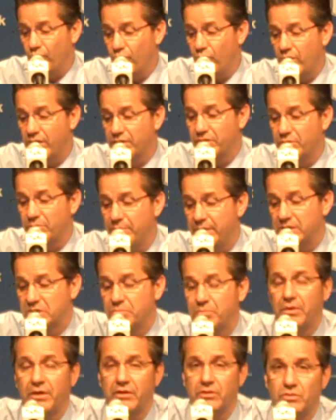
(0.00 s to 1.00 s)
One of their
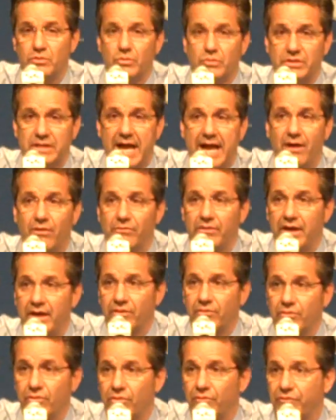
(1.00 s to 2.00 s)
best players was out.
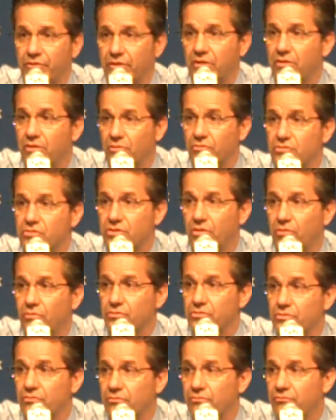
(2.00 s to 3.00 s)
I don't know if their coach
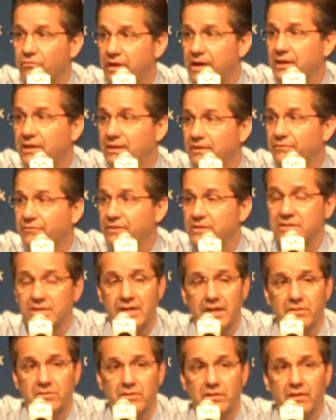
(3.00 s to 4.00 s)
told you, Randy, if he
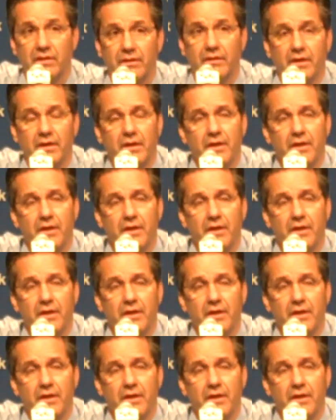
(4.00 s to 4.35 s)
said to you.